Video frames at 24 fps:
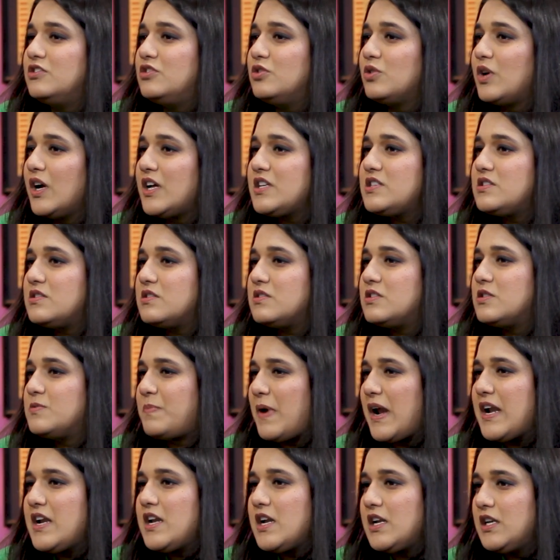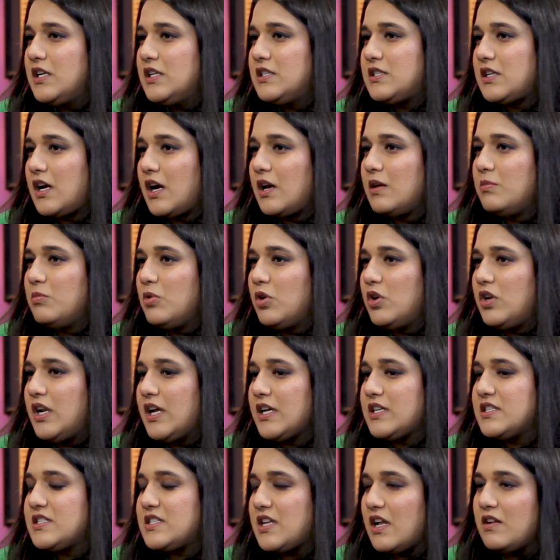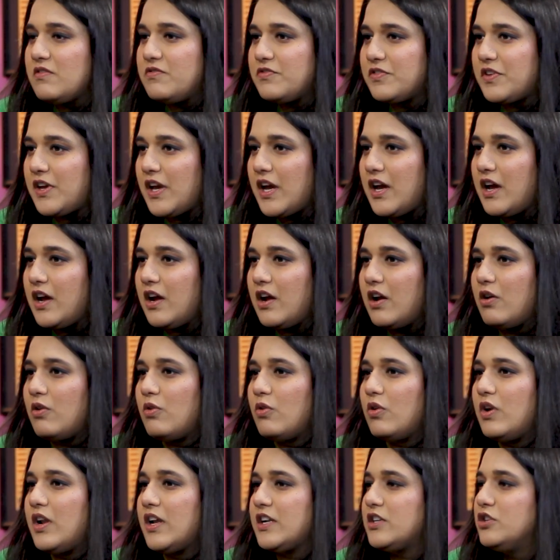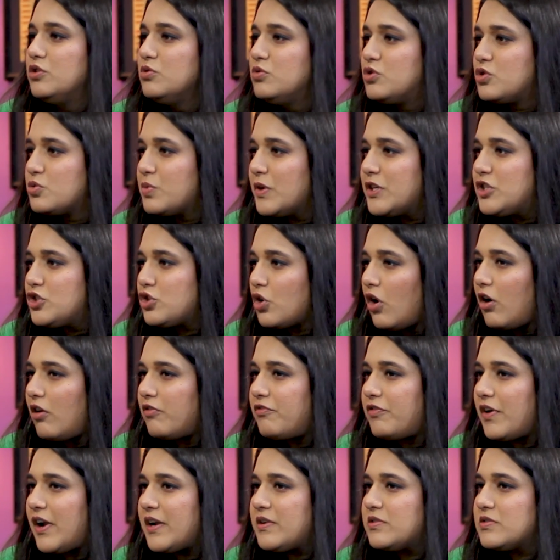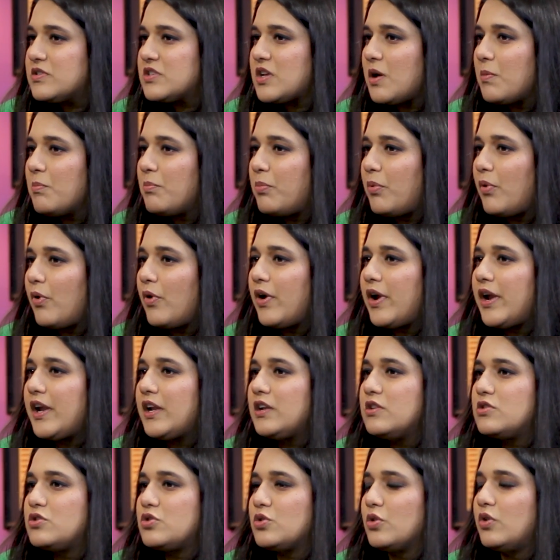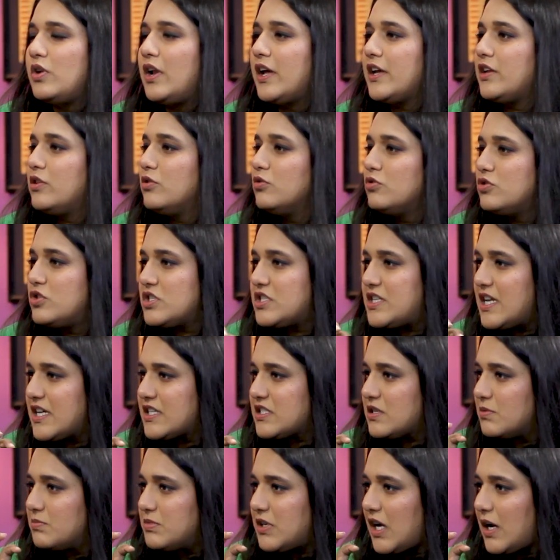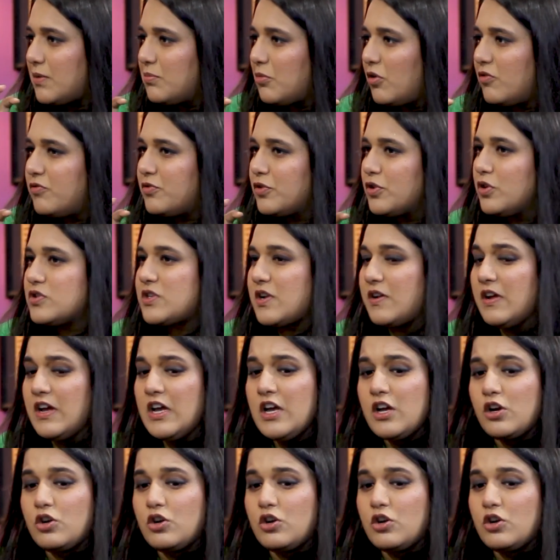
Do you guys spend any time on like self-care, or like do you switch off at some point? So like, just take some time off for yourself.